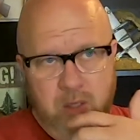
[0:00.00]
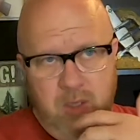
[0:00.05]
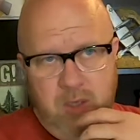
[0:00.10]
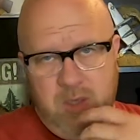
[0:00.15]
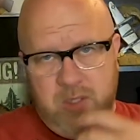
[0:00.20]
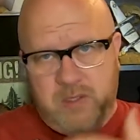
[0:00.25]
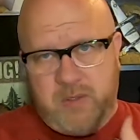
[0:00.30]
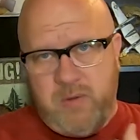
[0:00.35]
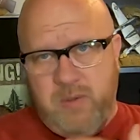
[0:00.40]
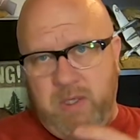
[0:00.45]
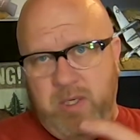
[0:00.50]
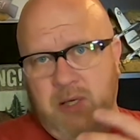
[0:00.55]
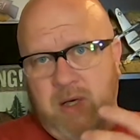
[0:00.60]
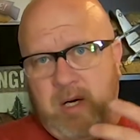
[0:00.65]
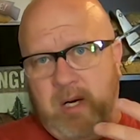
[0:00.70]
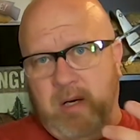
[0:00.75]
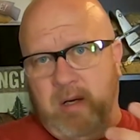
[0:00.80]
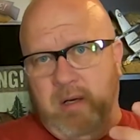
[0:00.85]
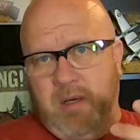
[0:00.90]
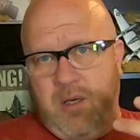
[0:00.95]
history,
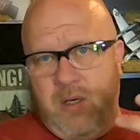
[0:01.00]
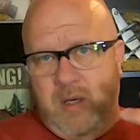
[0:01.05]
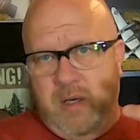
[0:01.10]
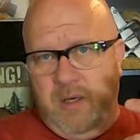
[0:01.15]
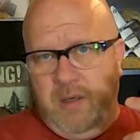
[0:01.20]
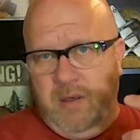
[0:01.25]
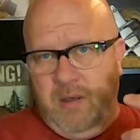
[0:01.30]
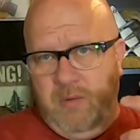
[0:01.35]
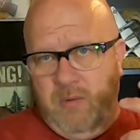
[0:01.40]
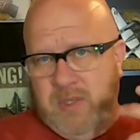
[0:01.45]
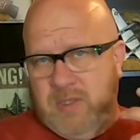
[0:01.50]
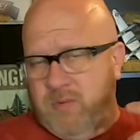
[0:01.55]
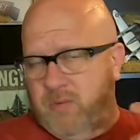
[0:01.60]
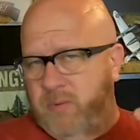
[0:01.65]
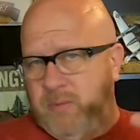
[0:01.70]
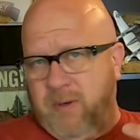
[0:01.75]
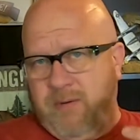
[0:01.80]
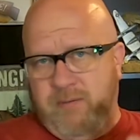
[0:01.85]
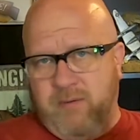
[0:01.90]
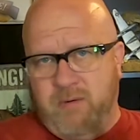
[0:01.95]
and that's one
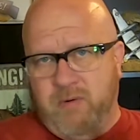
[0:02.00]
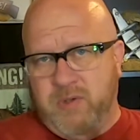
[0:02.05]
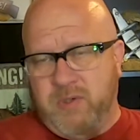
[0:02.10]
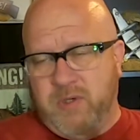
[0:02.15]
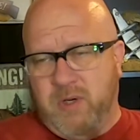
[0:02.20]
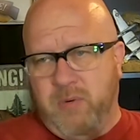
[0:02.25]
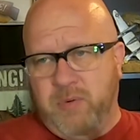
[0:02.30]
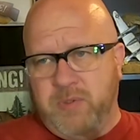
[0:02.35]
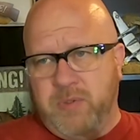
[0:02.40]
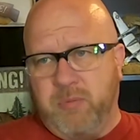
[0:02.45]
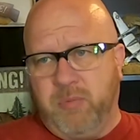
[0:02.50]
of my favorite genres to